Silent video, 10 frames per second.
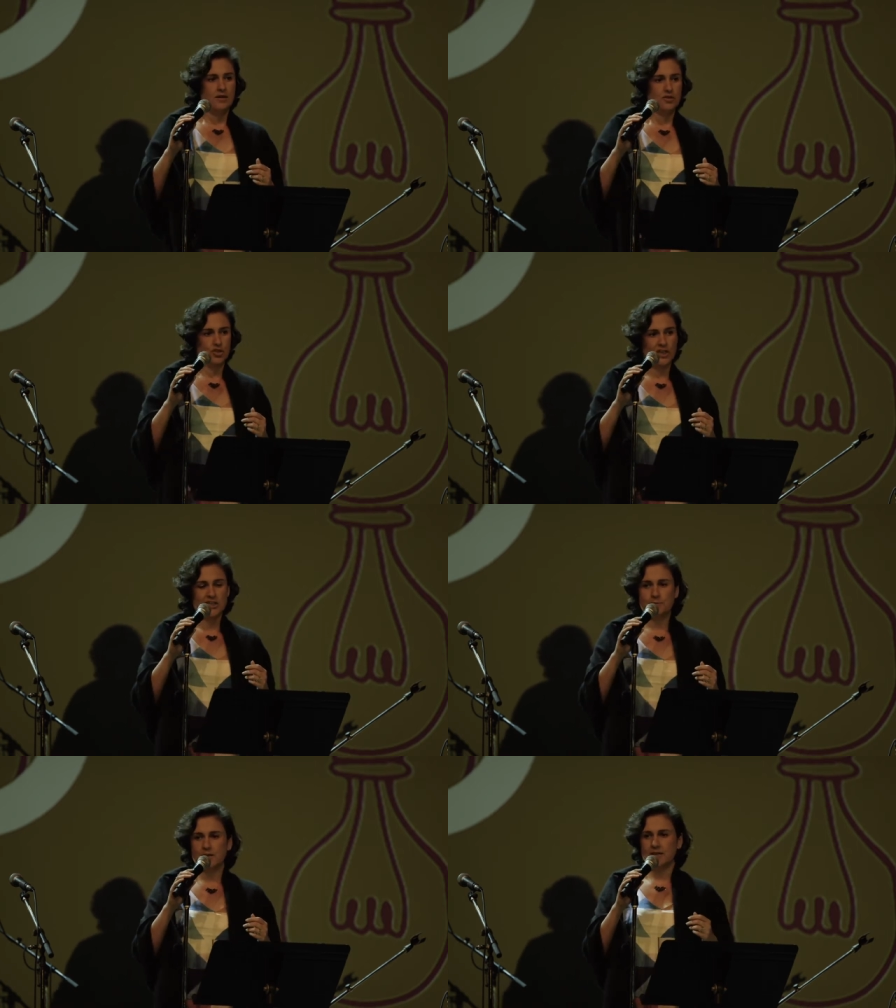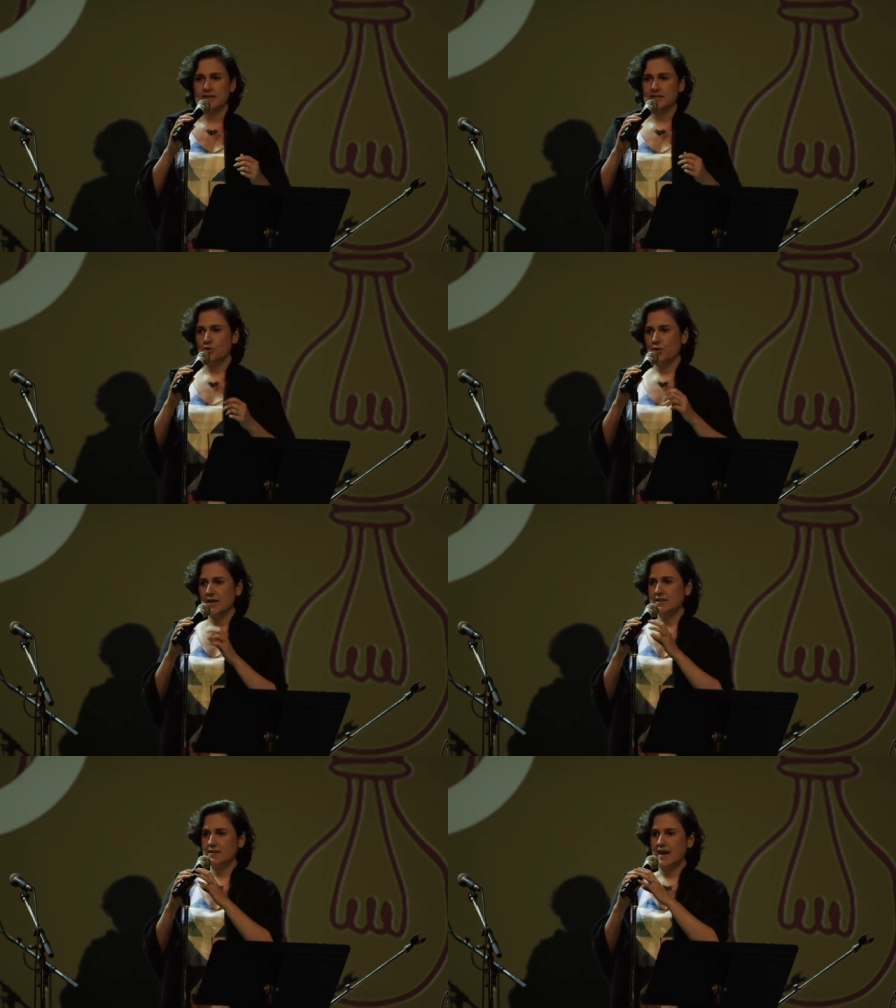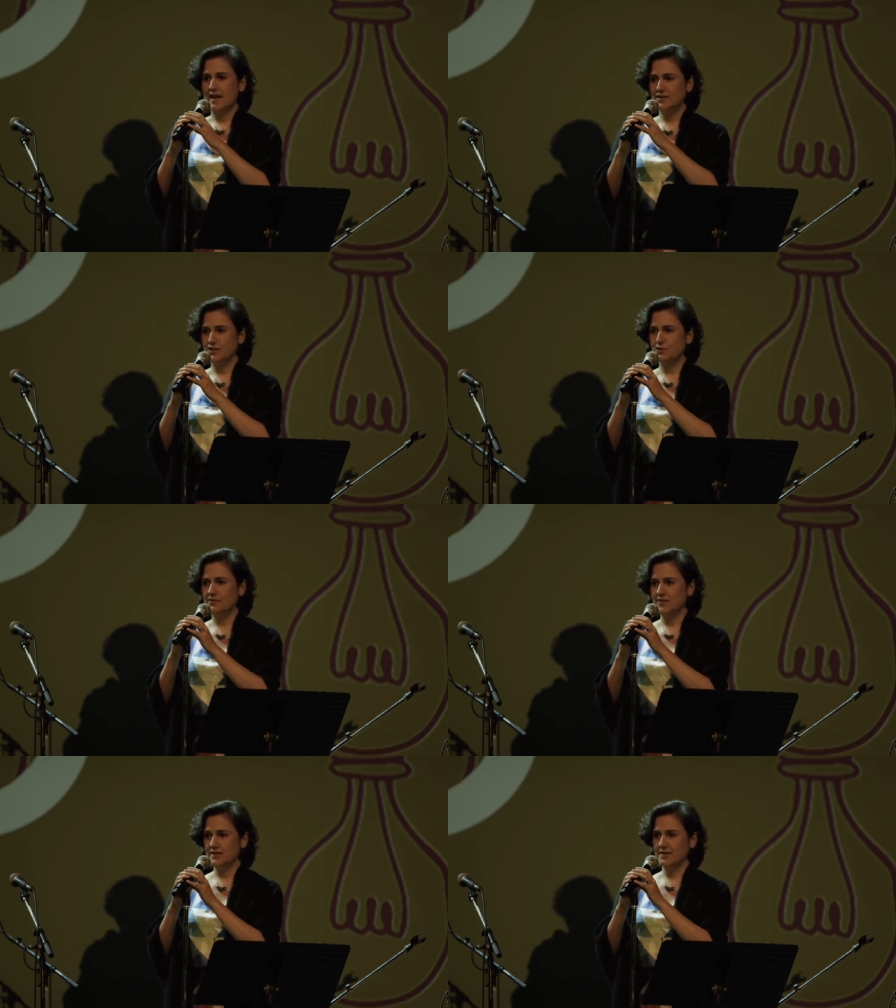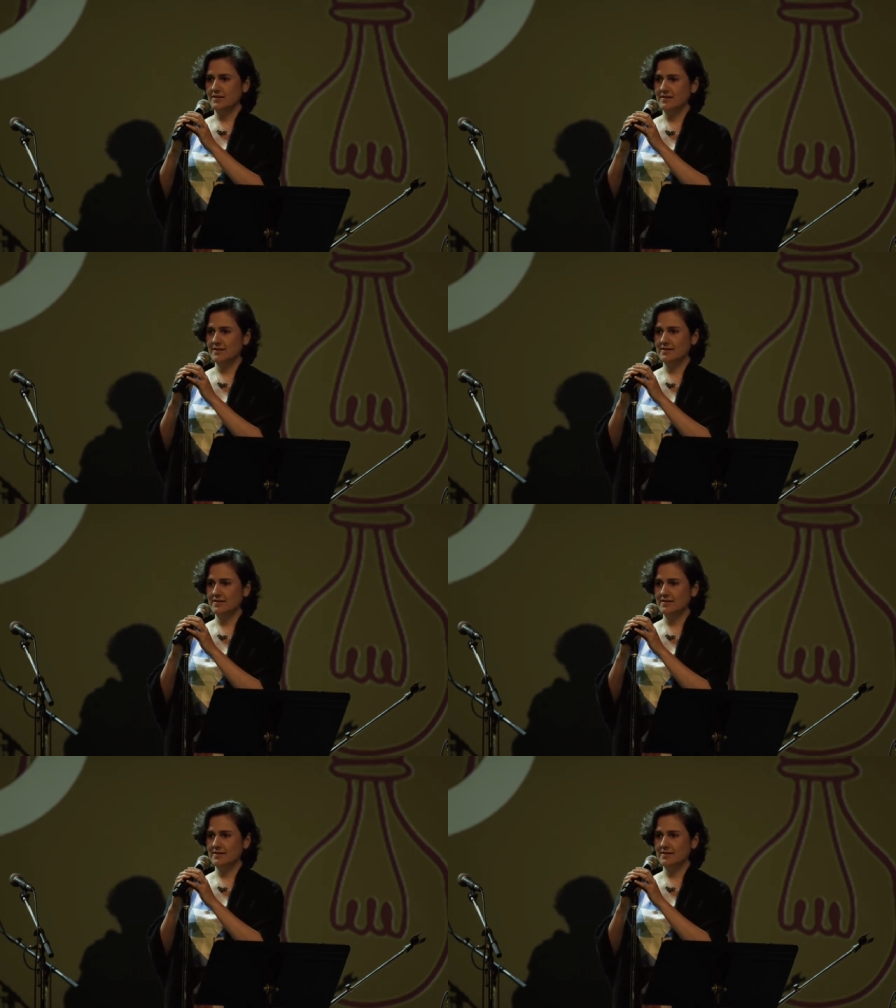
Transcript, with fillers: Shakespeare is great and universal.